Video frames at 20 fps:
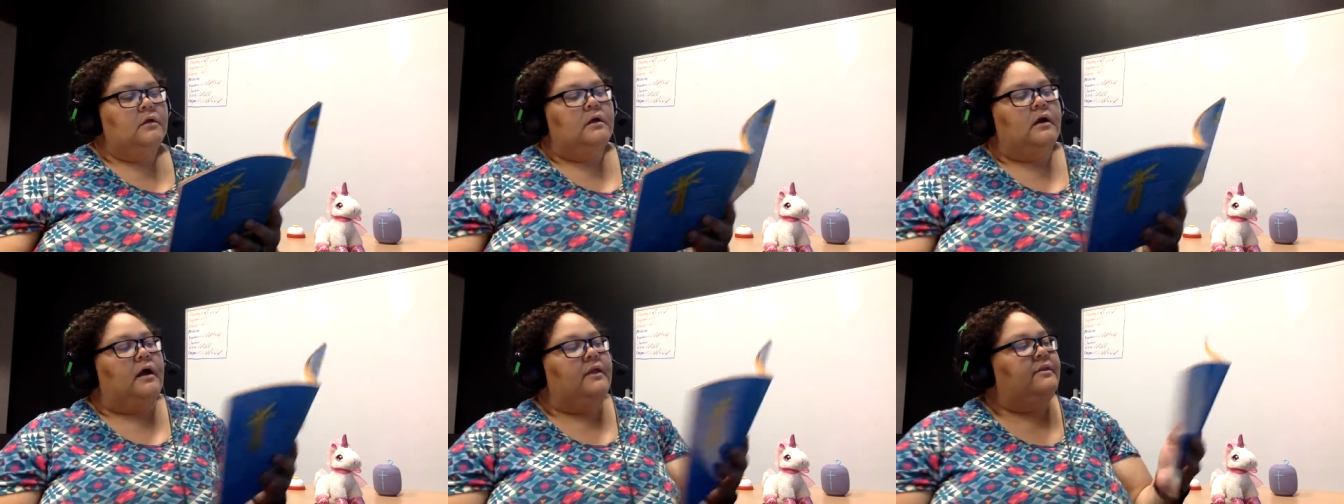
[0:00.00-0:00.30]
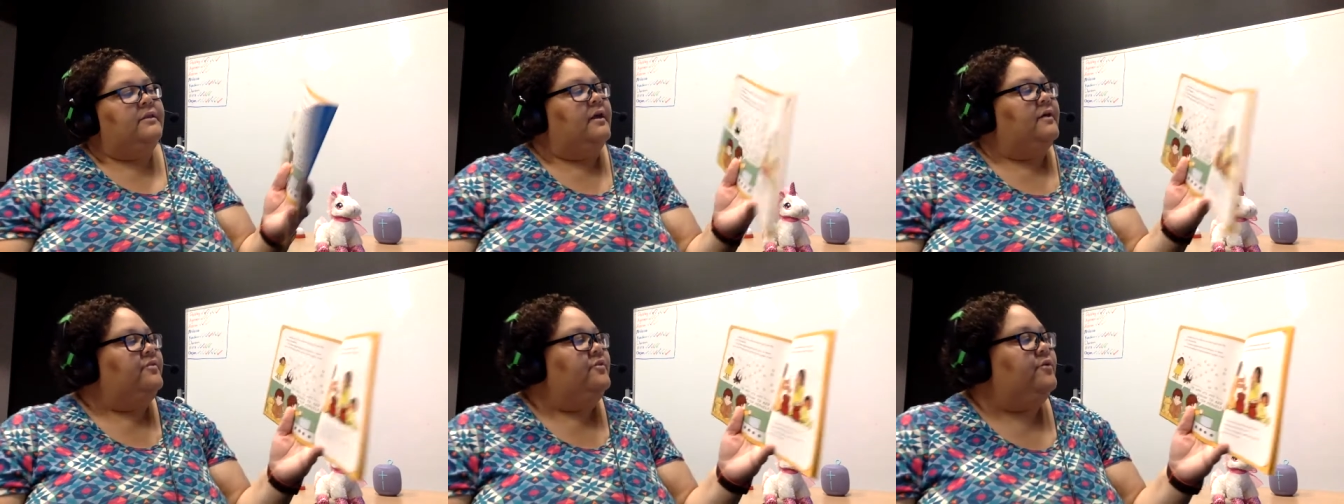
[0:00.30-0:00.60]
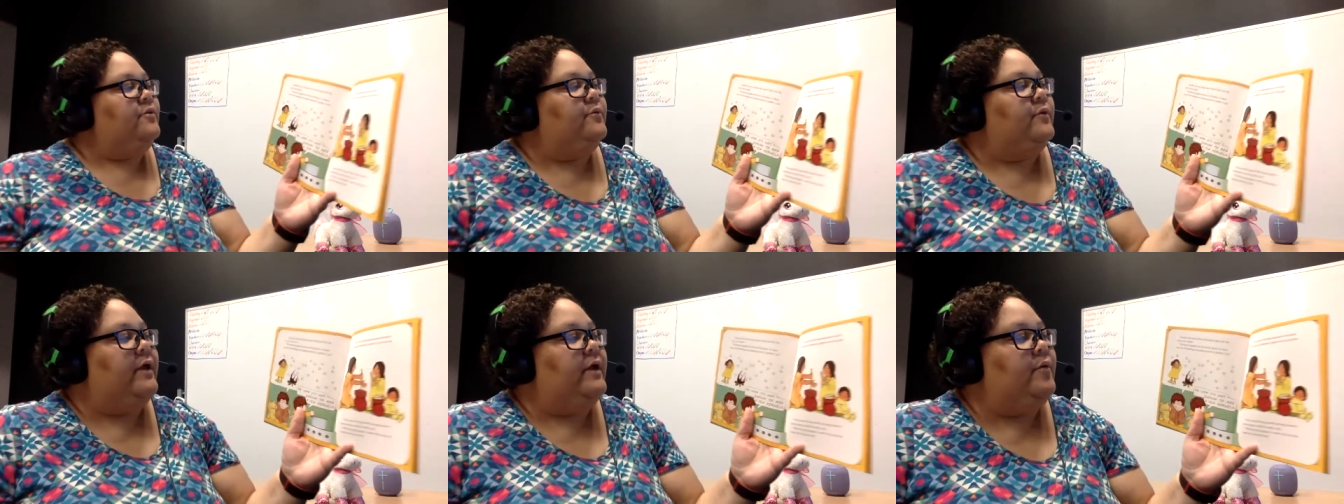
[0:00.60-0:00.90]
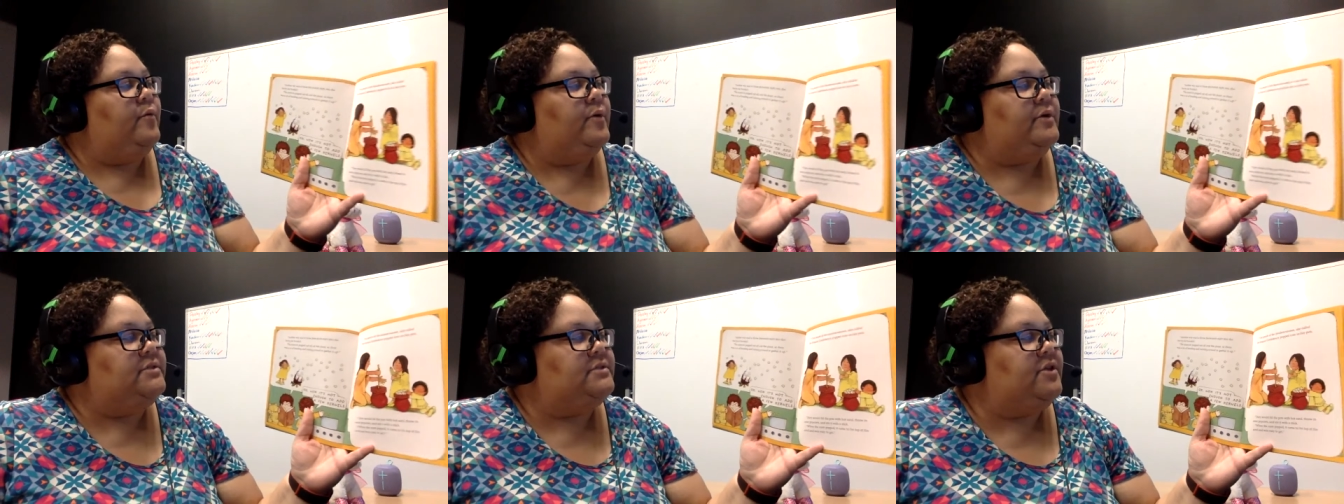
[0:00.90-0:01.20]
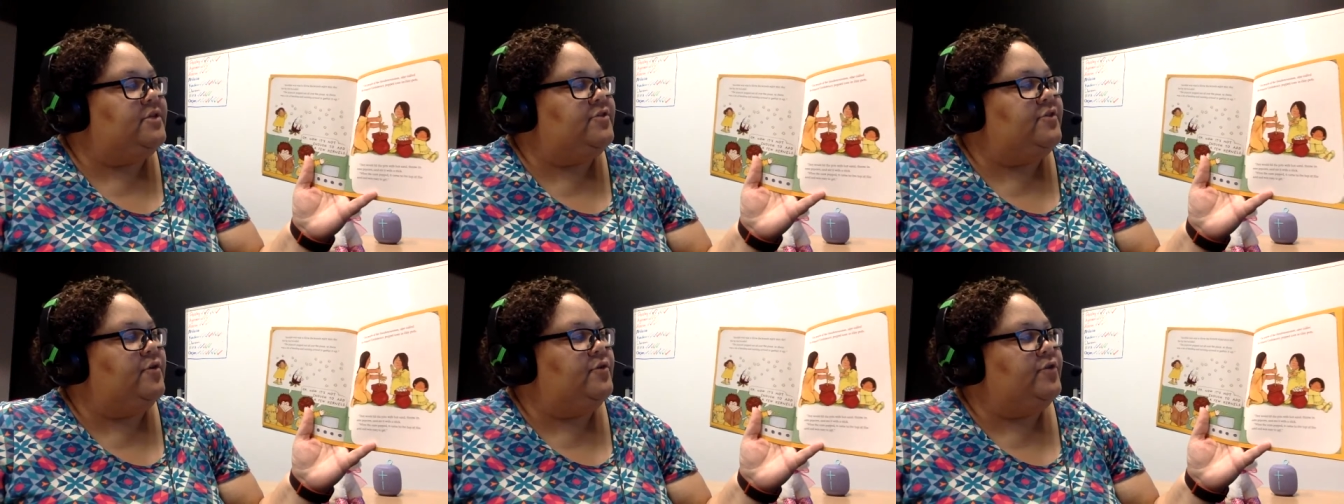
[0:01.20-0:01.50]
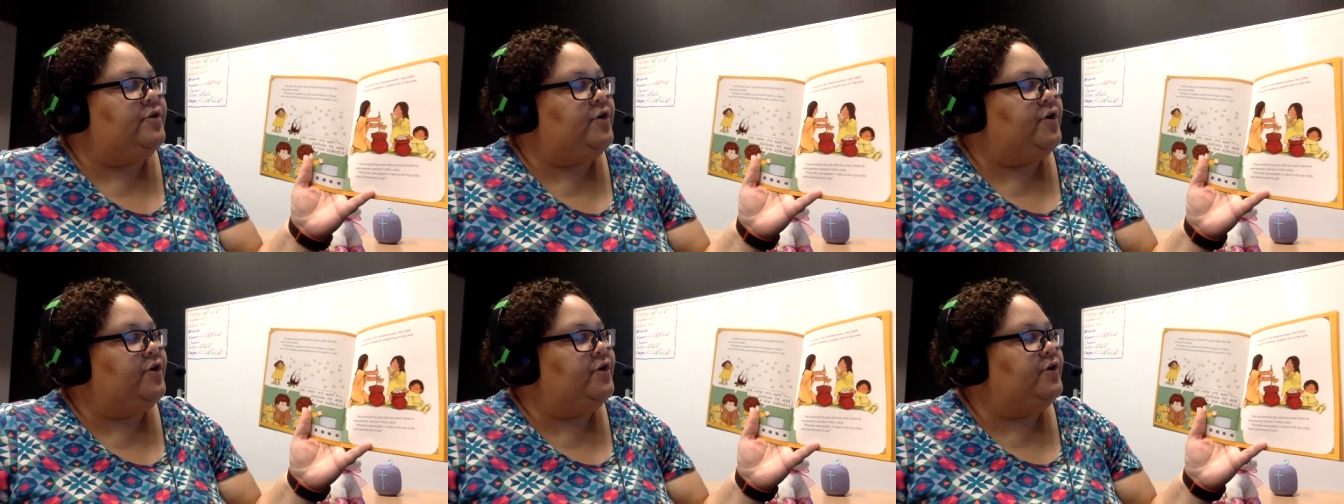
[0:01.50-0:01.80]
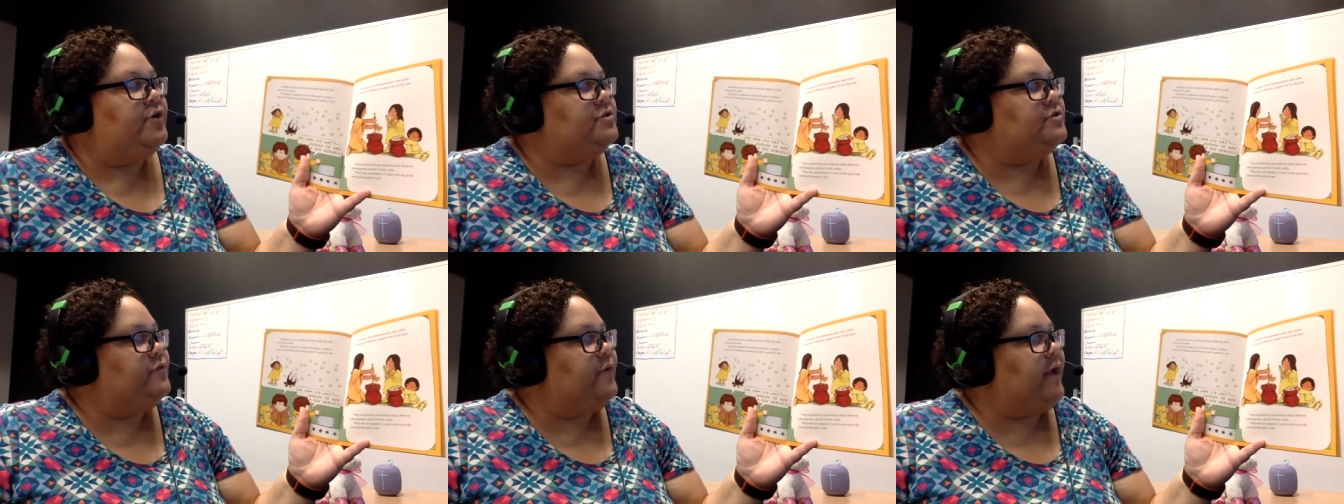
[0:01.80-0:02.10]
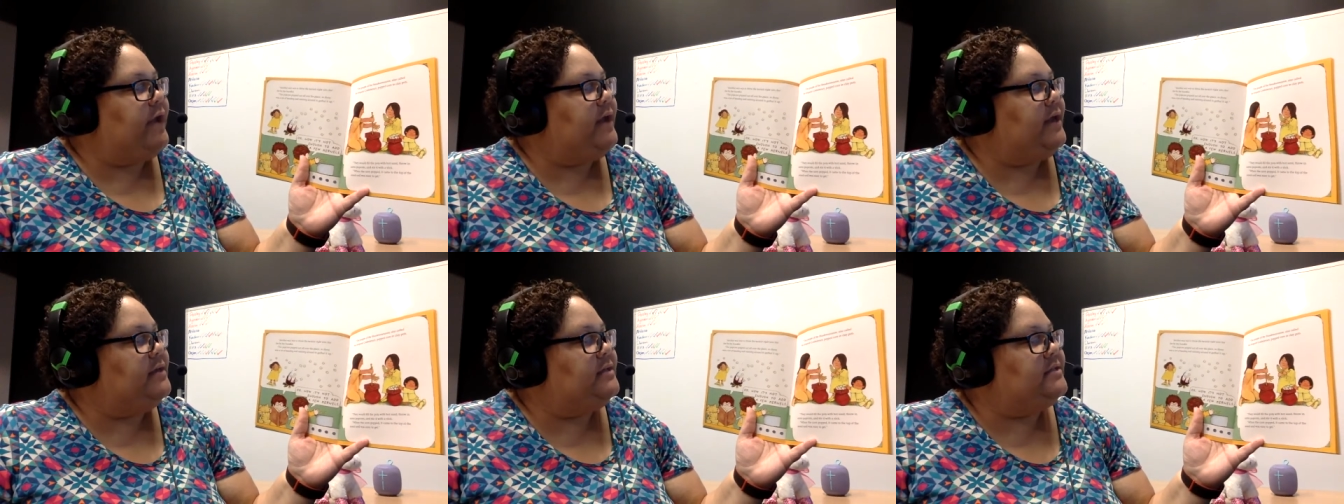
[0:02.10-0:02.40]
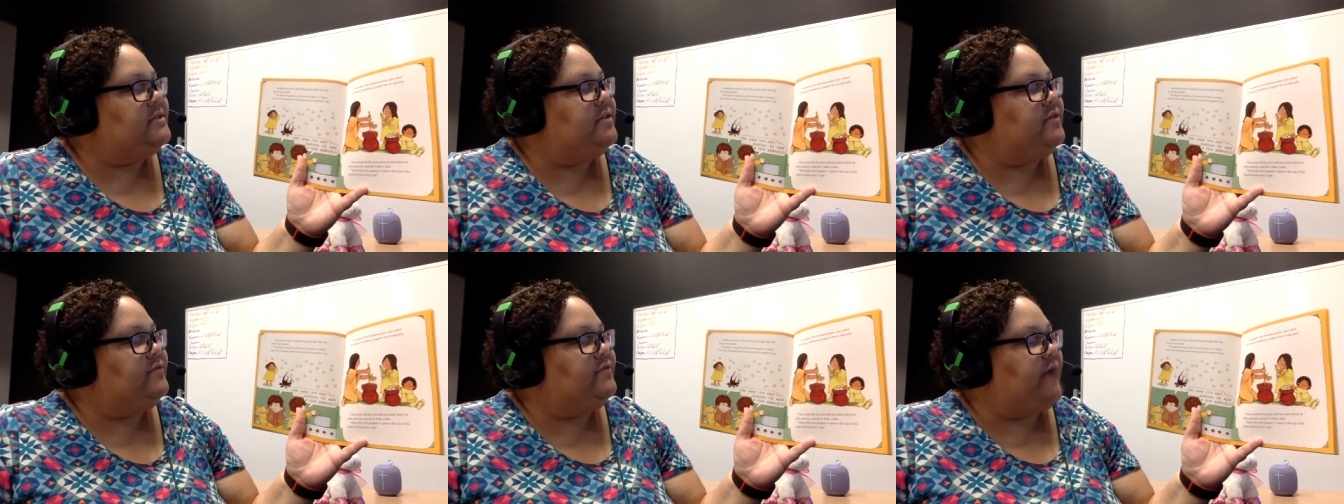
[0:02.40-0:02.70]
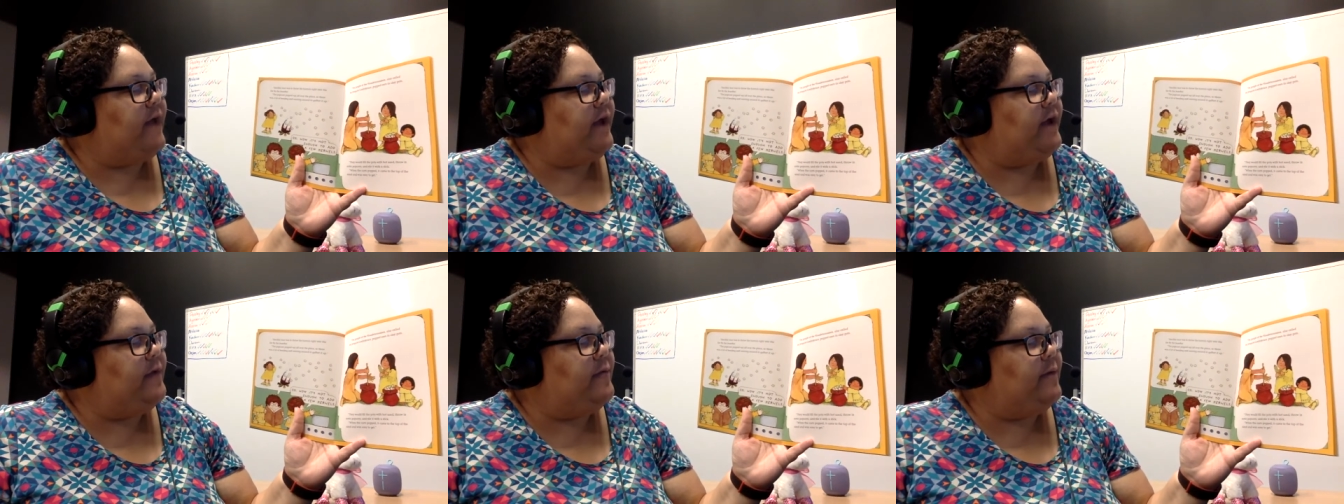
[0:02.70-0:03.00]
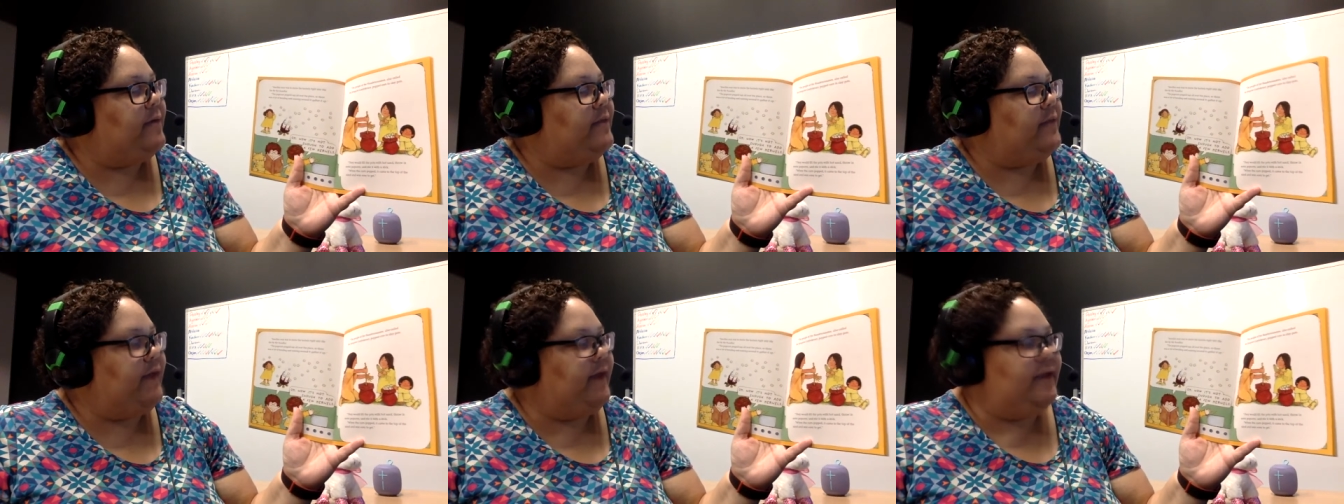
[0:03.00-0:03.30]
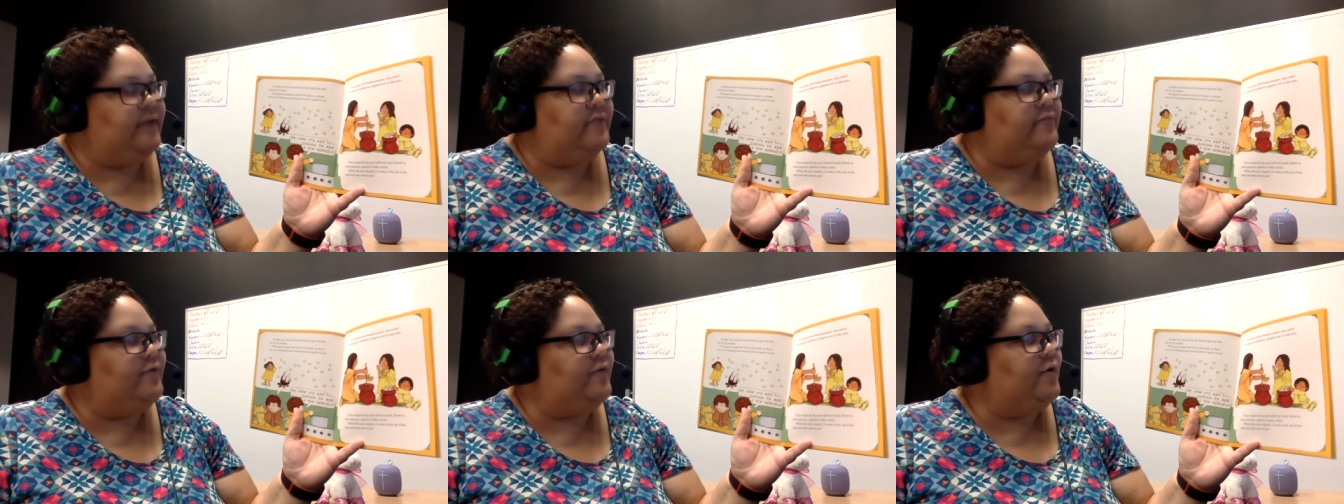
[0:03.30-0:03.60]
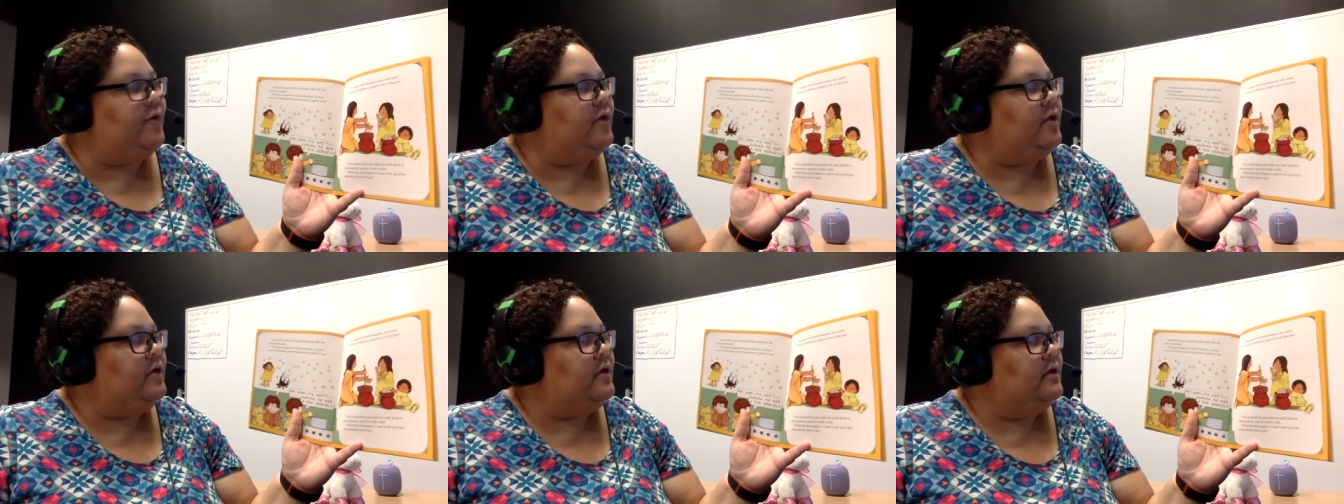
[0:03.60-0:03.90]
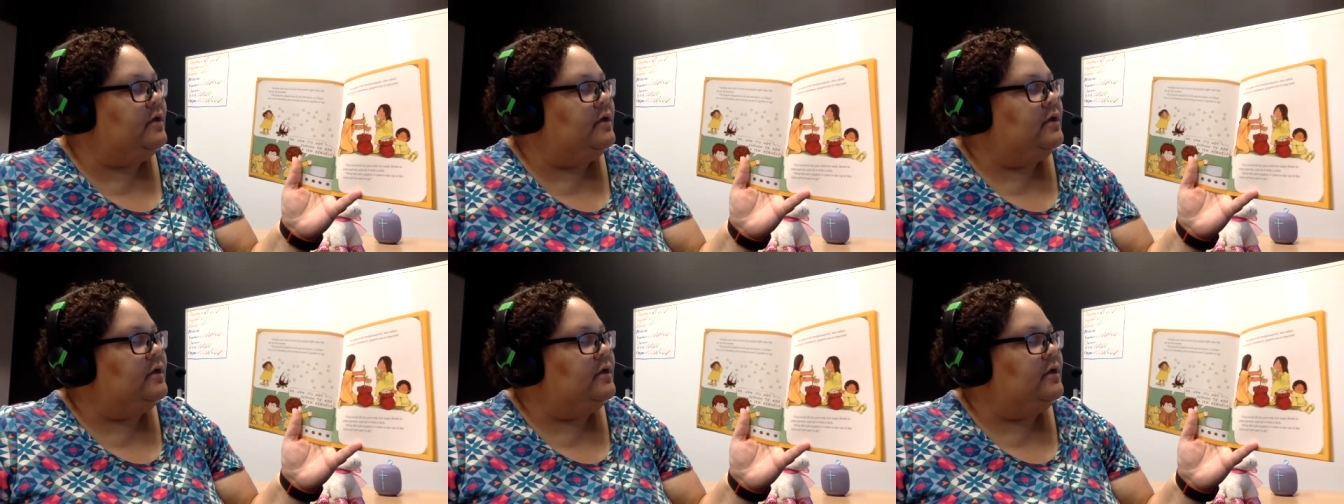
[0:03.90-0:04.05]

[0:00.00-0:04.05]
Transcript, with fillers: Another way was to throw the kernels right into the fire by the handful.